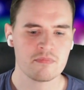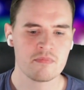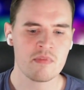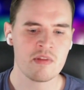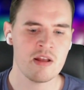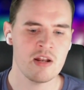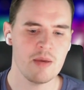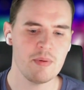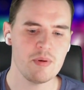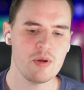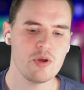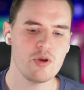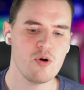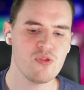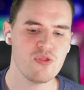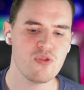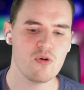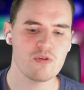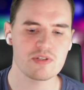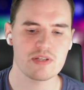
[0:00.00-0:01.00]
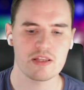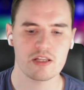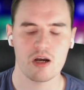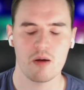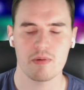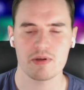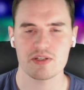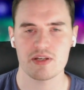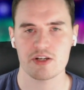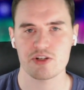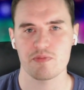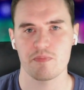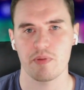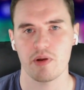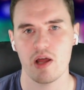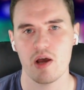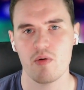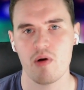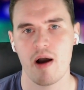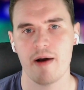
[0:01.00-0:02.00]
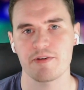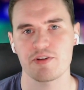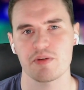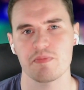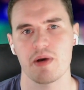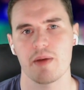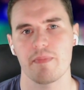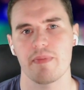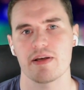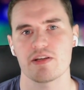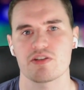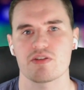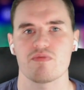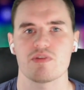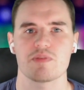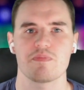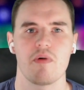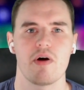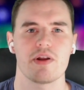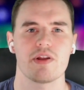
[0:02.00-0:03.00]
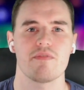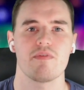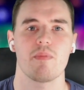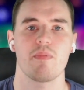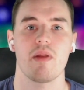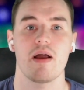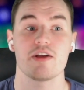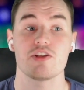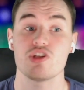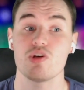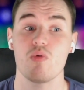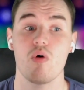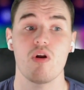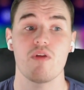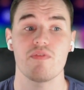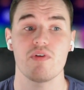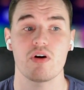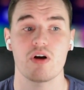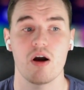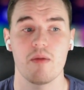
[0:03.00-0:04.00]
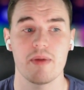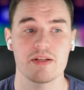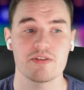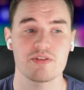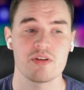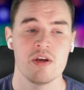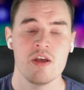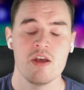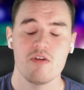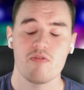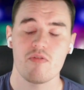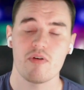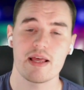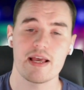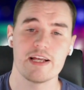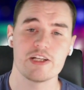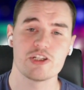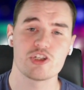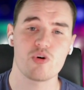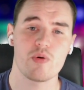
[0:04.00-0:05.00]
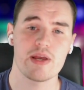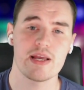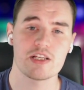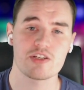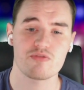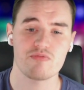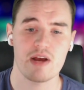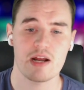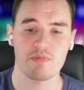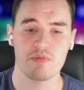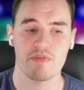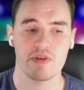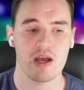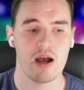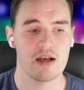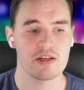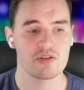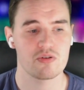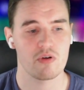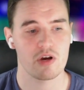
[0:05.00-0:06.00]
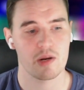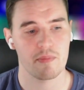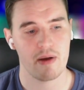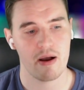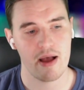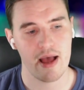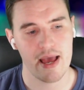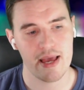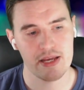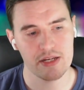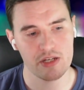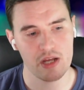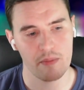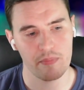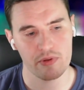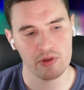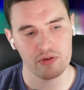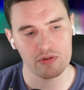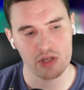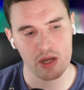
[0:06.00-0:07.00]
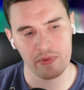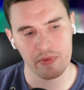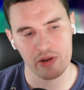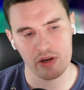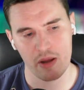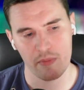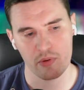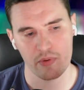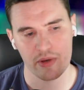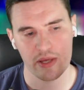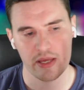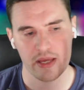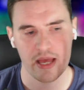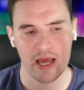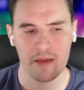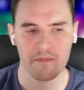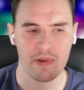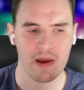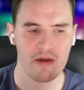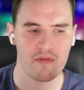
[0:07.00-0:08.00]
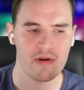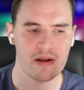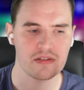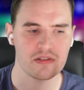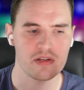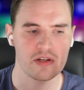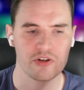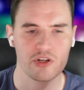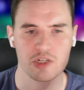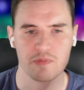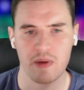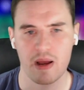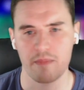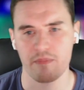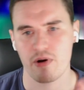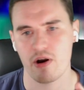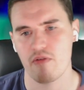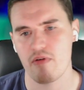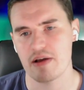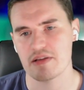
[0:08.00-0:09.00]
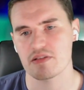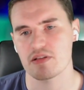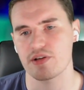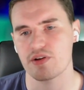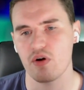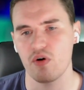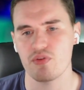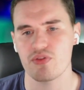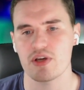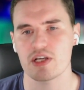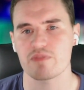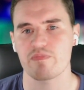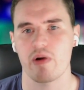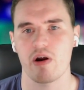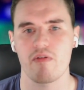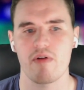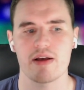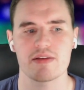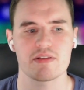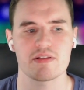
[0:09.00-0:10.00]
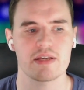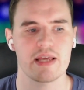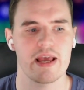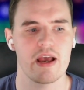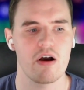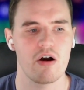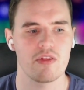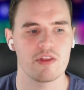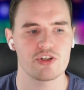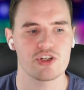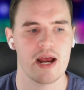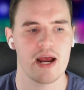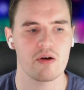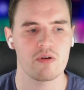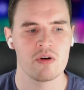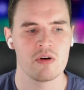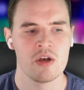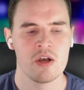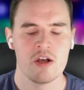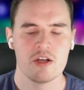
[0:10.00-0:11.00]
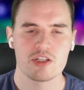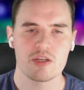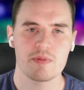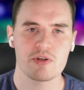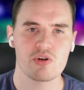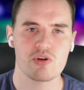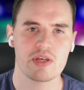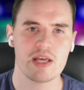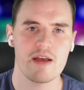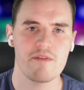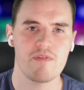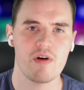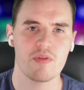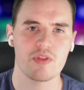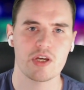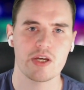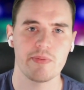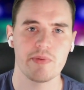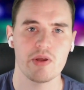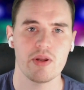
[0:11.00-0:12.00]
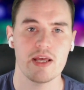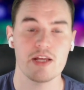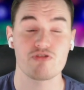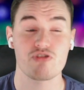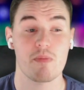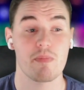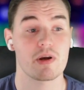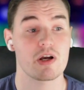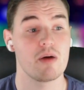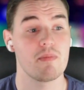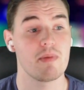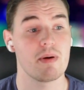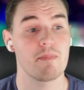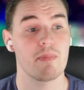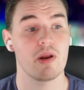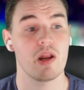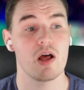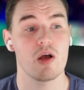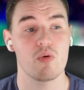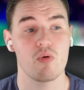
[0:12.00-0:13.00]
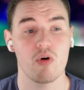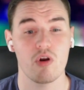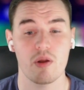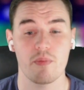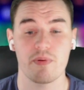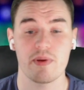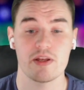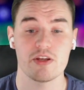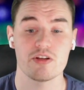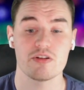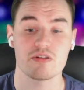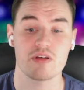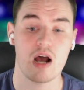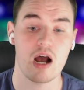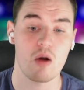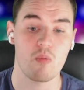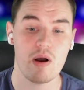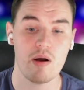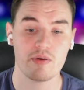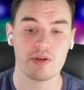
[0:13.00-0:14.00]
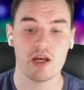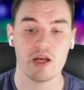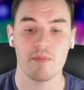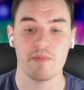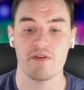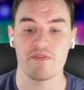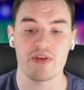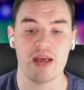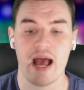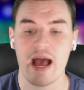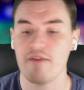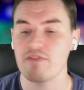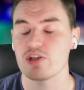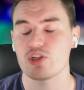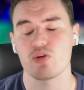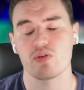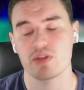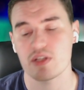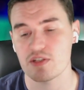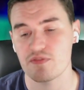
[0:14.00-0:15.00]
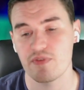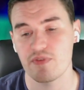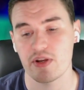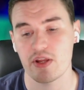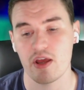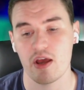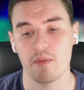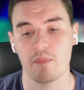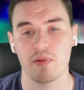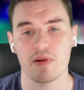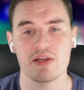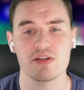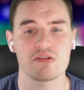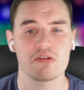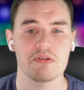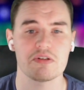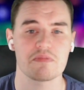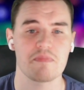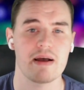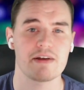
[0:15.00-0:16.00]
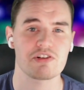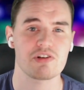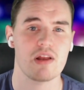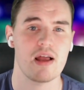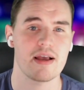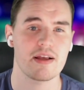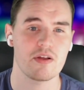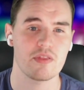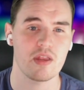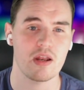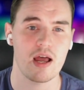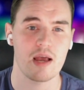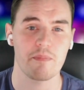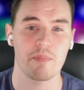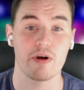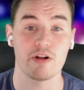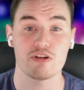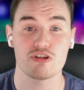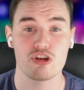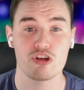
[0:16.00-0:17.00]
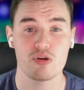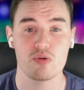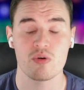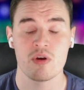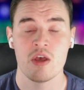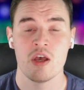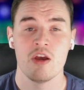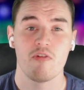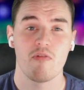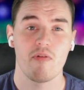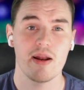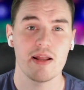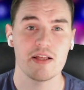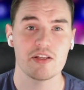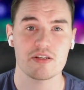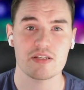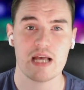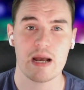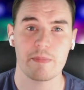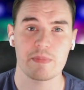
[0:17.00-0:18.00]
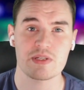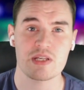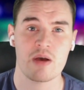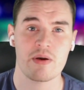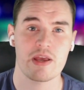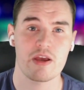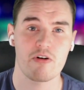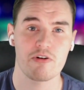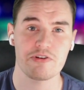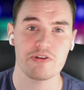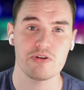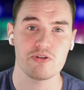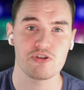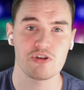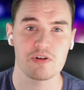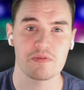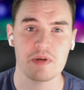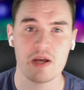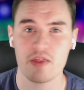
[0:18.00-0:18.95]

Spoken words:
Let me know your thoughts in the comment section below. I'll do my best to respond and reply to all of your comments. Really enjoy interacting with you guys, talking about AEW, WWE, Impact Wrestling, New Japan Pro Wrestling, all things pro wrestling here on the channel. So be sure to get involved in the community. Drop a comment below. All opinions are welcome. If you have enjoyed this video, please do smash a like on the like button too. Really does help us out here on YouTube.